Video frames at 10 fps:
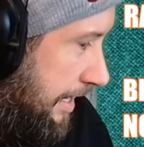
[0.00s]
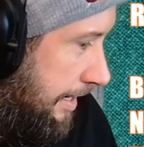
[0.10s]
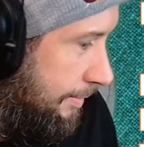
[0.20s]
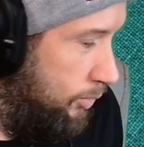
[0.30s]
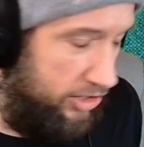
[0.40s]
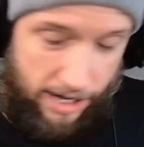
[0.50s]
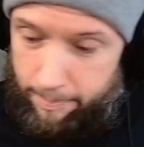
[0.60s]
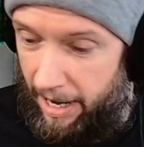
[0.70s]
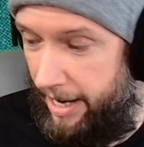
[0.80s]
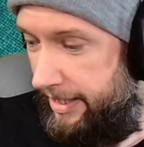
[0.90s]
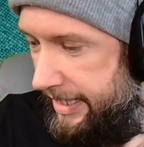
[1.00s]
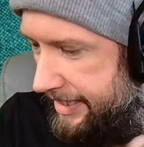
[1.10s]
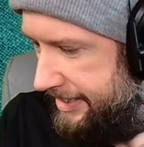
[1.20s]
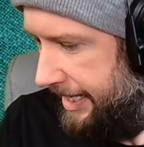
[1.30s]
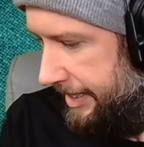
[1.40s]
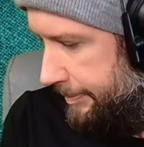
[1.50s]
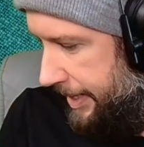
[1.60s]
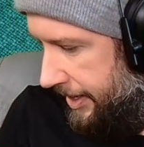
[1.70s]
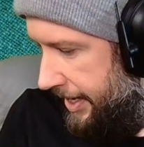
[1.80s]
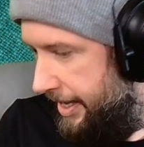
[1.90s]
which I'm highly excited
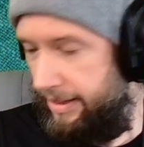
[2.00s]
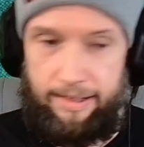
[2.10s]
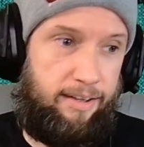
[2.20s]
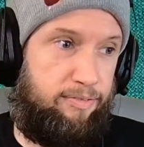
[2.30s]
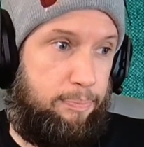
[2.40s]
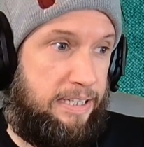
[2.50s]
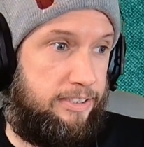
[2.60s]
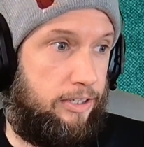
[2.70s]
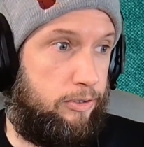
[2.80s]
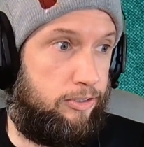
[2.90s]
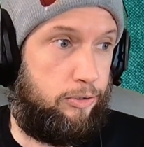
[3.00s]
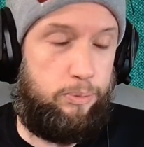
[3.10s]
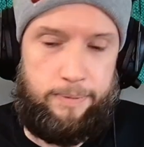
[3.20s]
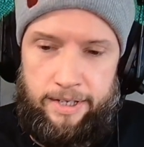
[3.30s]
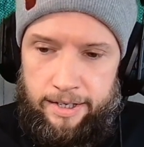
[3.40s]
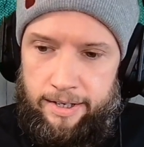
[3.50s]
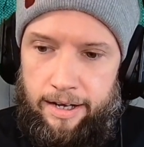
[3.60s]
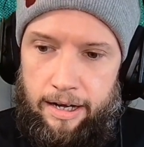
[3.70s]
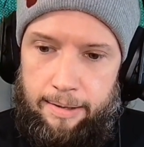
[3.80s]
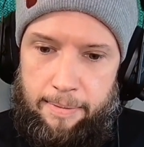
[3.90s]
about. I love miso soup.
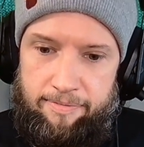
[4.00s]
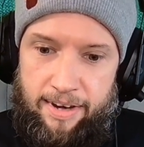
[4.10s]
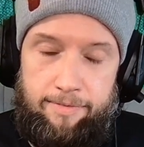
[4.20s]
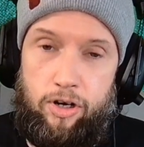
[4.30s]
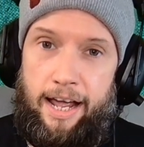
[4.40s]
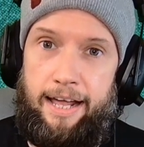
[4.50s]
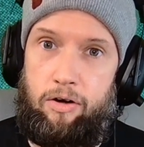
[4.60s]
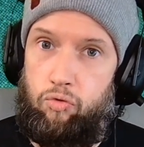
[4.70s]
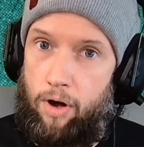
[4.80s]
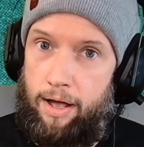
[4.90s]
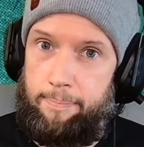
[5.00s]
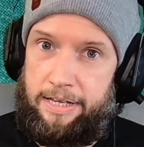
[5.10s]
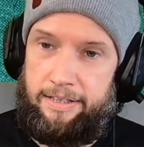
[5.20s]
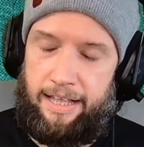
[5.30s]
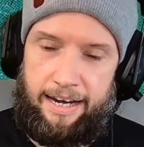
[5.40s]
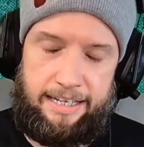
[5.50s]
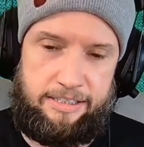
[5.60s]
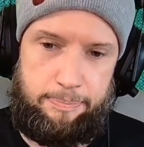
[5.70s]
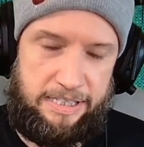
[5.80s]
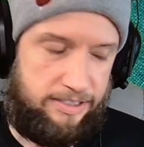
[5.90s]
I've never had a ramen that has
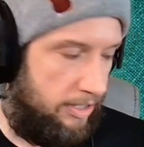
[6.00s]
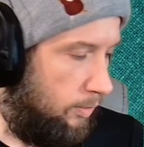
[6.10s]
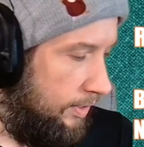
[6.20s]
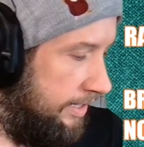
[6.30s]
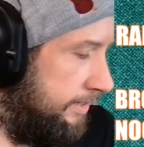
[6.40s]
miso in it,